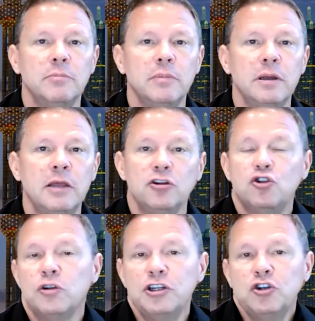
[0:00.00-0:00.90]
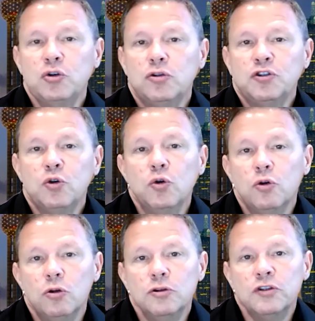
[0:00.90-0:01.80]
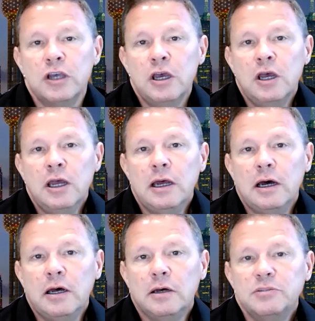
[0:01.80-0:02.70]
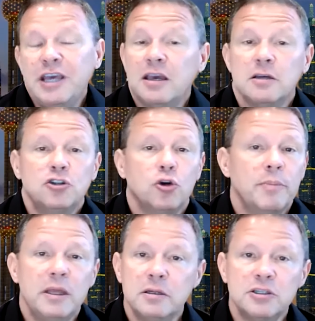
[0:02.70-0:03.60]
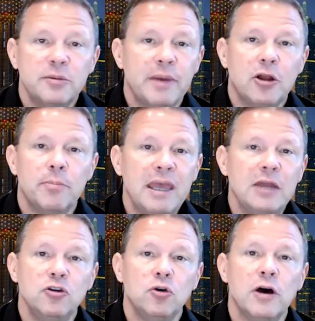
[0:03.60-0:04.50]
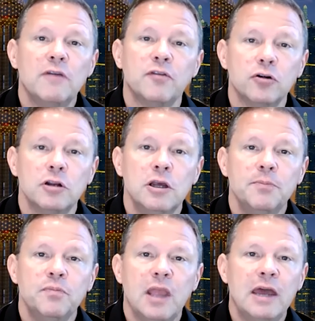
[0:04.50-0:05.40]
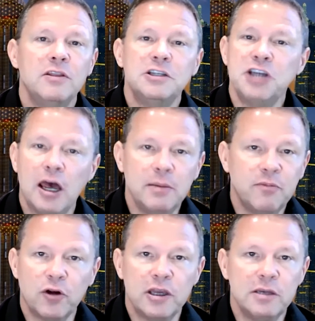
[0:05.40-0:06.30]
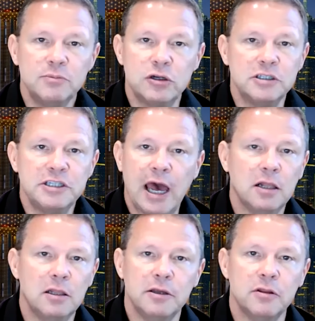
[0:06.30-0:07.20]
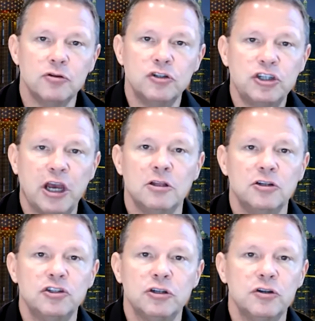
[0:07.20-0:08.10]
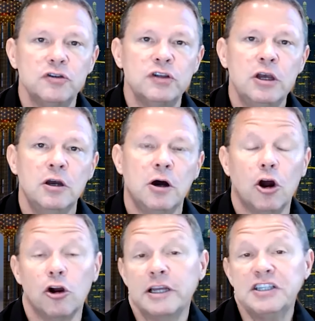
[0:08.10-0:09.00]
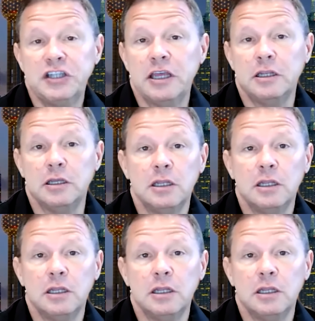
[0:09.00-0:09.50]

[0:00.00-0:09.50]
And the traditional tools take a tremendous amount of manual effort, and the time frames on tackling those challenges are extended.